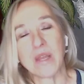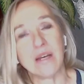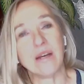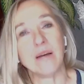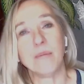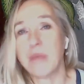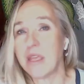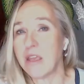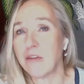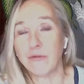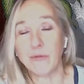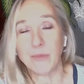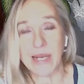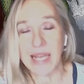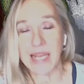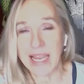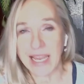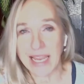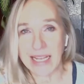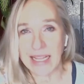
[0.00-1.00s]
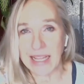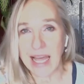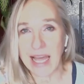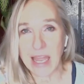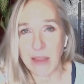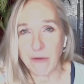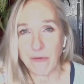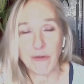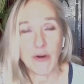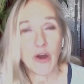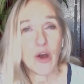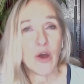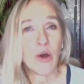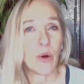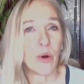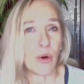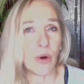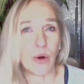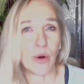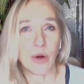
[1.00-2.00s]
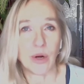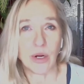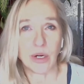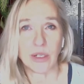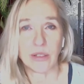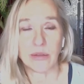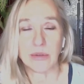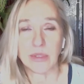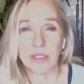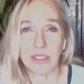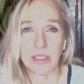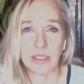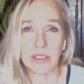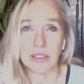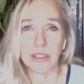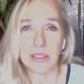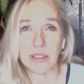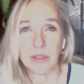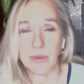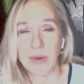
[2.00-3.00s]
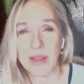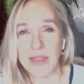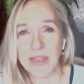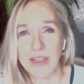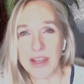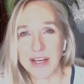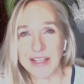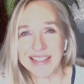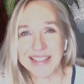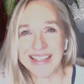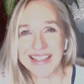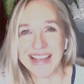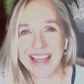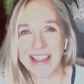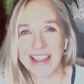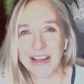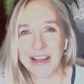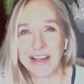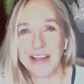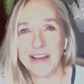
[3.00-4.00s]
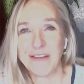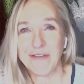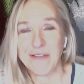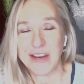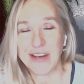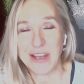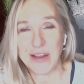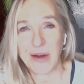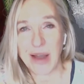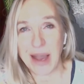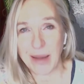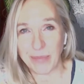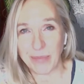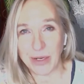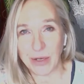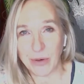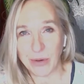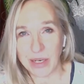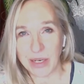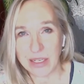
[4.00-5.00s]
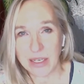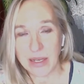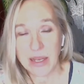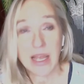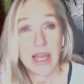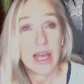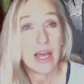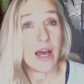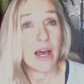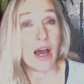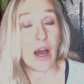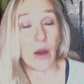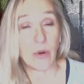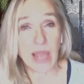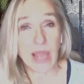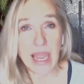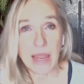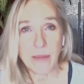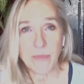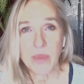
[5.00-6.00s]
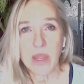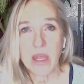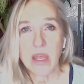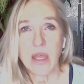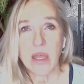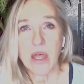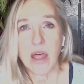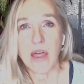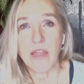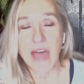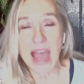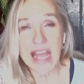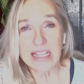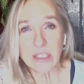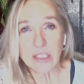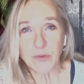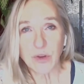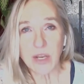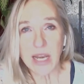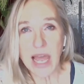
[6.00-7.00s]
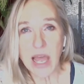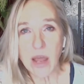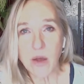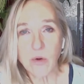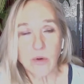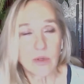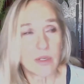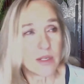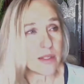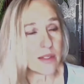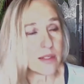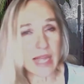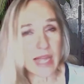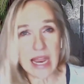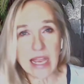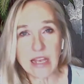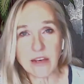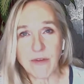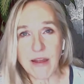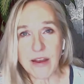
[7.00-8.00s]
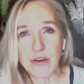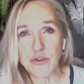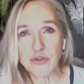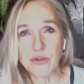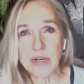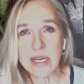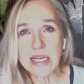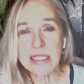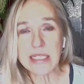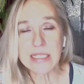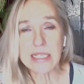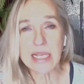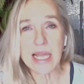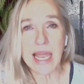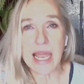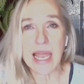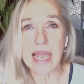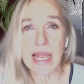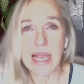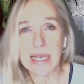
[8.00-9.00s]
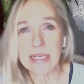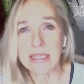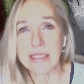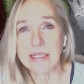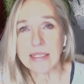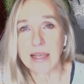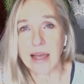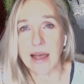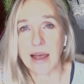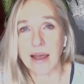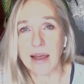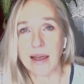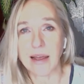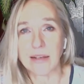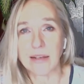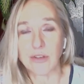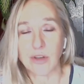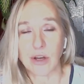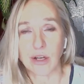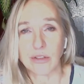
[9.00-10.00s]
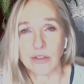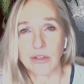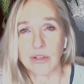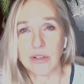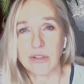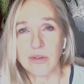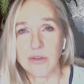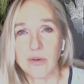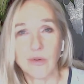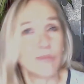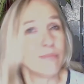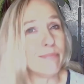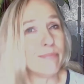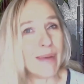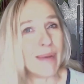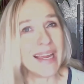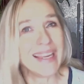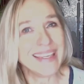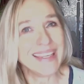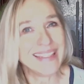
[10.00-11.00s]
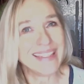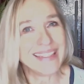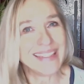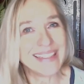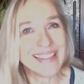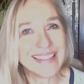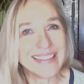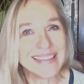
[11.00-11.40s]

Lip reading: even when I get live or when there's another video uploaded. Okay, that's for now. Stay adventurous and talk to you soon. Bye.